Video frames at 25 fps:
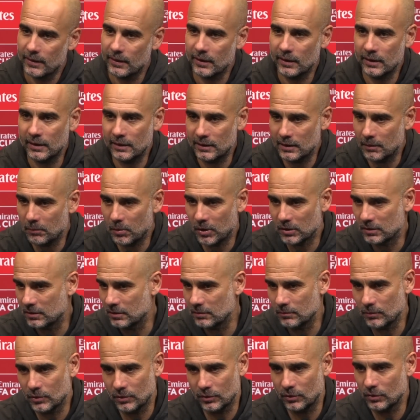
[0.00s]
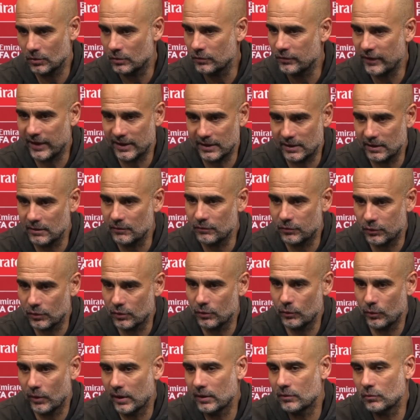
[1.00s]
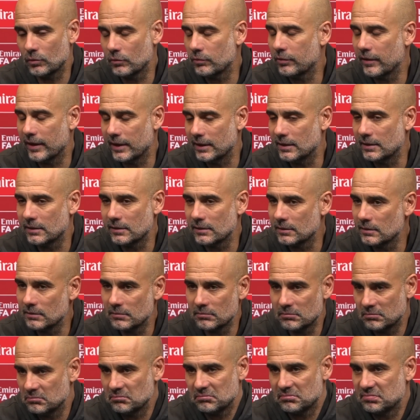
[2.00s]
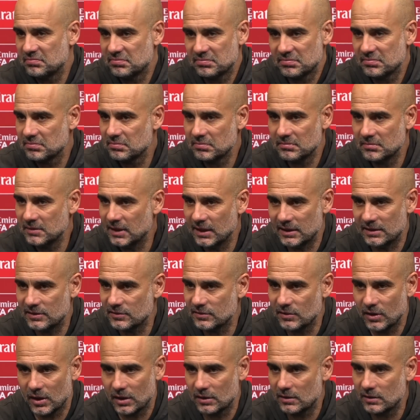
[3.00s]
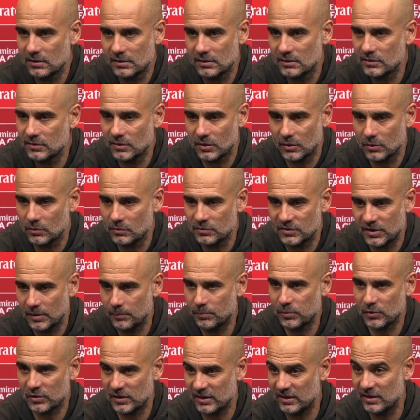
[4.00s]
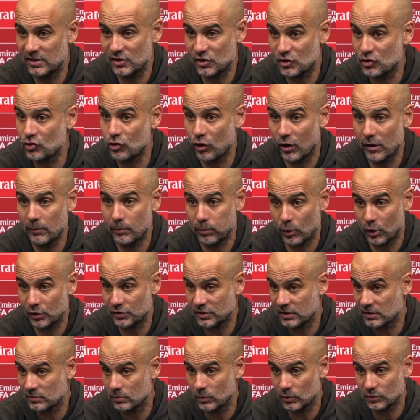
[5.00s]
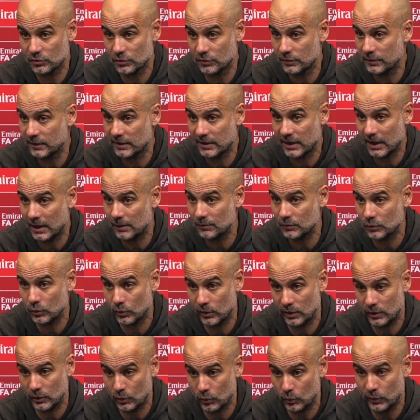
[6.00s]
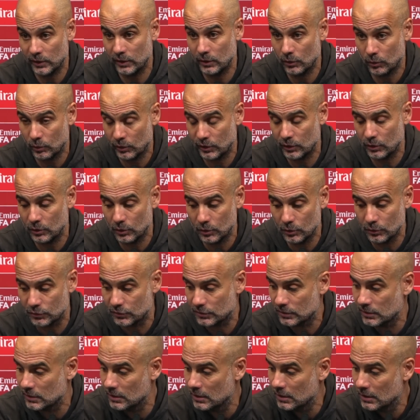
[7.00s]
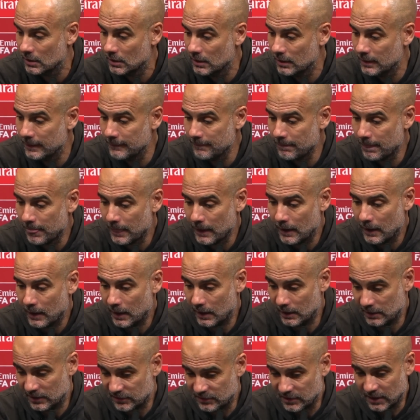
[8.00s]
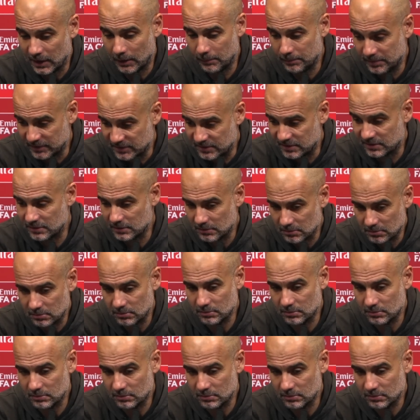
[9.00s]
in the bottom or not fighting for you have to fight. That is not. So Champions League destroy projects most of the times when you win or when you lose. And this club is